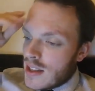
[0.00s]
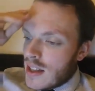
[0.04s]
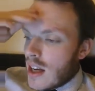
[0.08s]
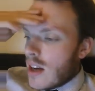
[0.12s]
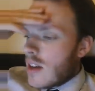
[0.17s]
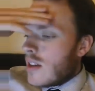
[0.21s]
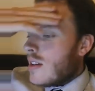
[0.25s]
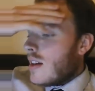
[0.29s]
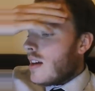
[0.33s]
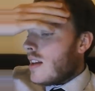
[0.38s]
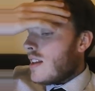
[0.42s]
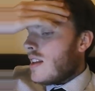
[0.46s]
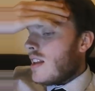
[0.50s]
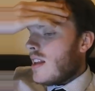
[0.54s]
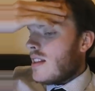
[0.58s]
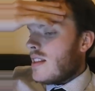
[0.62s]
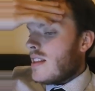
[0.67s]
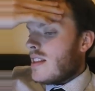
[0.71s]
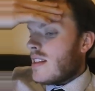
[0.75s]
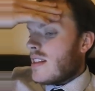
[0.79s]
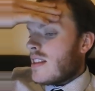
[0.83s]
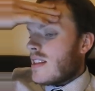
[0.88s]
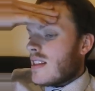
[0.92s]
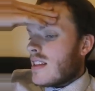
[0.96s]
So the,
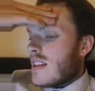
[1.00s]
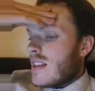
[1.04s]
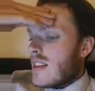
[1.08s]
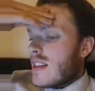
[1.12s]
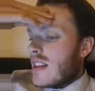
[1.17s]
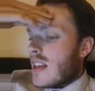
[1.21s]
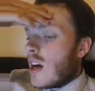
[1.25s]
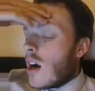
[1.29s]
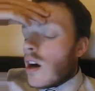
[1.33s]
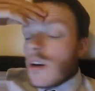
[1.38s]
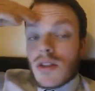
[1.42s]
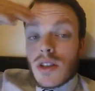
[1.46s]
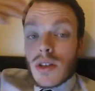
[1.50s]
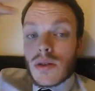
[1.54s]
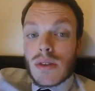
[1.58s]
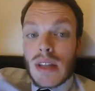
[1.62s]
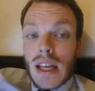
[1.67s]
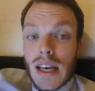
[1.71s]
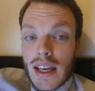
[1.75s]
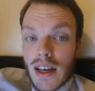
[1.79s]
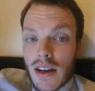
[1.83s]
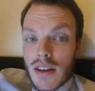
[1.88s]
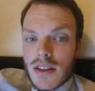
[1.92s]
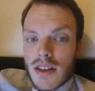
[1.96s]
the, article
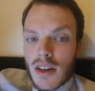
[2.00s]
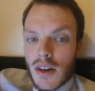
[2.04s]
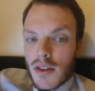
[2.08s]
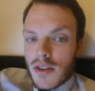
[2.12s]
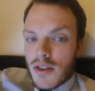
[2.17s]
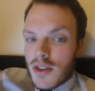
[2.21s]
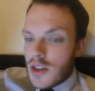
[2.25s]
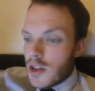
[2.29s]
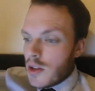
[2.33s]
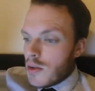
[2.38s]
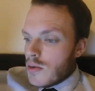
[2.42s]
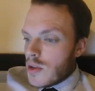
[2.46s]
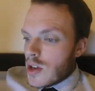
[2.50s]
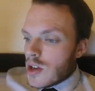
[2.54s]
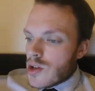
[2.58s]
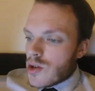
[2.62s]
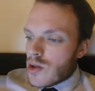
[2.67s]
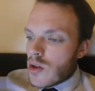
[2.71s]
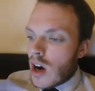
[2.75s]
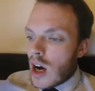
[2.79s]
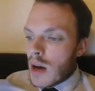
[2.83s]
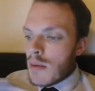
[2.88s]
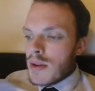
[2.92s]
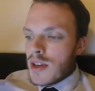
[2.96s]
then goes on to
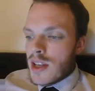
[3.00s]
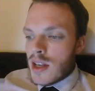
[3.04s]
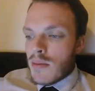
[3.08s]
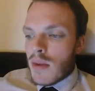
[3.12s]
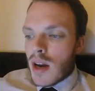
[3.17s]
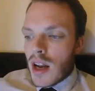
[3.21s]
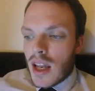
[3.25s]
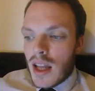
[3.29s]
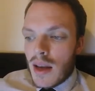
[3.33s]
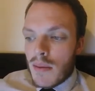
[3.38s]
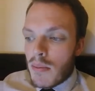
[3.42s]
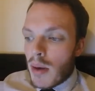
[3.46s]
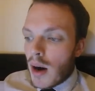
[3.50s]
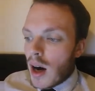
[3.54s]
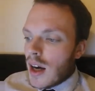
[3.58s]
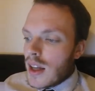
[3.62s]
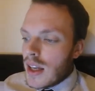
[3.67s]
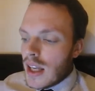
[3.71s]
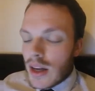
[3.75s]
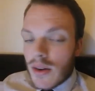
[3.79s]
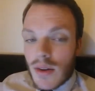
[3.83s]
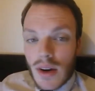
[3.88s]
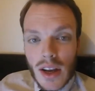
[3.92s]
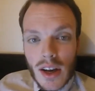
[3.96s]
describe a similarly
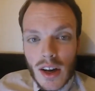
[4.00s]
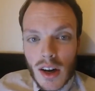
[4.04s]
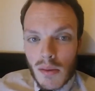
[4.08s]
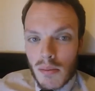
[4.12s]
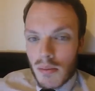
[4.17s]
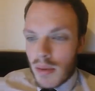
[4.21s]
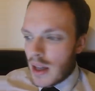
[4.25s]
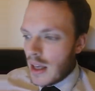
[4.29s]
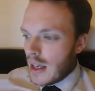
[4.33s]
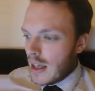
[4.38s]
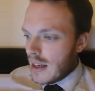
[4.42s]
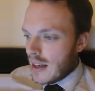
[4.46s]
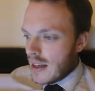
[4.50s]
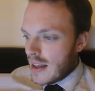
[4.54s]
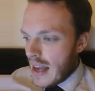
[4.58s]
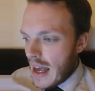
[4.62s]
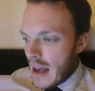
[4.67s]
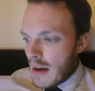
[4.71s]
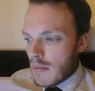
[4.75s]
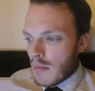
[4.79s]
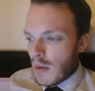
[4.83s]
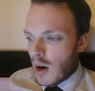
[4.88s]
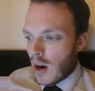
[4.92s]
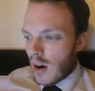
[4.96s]
pioneering company in
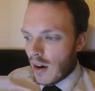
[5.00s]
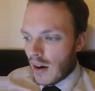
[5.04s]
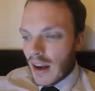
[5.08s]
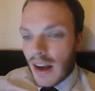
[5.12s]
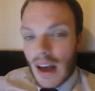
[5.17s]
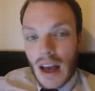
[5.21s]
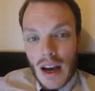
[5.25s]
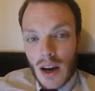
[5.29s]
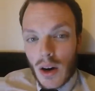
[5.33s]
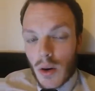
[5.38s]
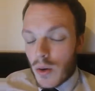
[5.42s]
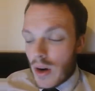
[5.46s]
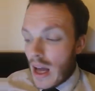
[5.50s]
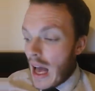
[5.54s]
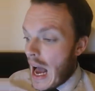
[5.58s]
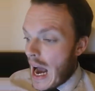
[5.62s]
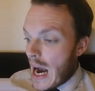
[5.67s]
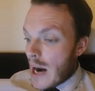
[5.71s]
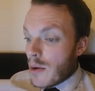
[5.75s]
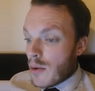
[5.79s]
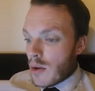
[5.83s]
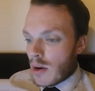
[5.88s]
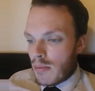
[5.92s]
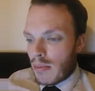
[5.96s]
Denmark called
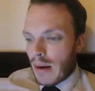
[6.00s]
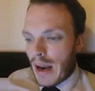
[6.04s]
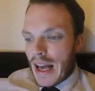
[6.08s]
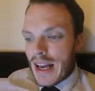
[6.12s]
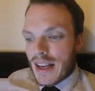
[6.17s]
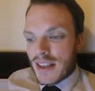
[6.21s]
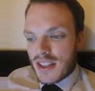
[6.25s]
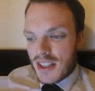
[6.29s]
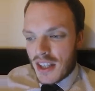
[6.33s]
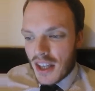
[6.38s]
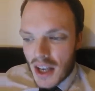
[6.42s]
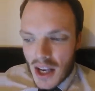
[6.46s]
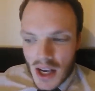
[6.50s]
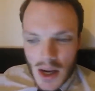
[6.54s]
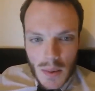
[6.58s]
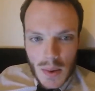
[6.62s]
Agroplast,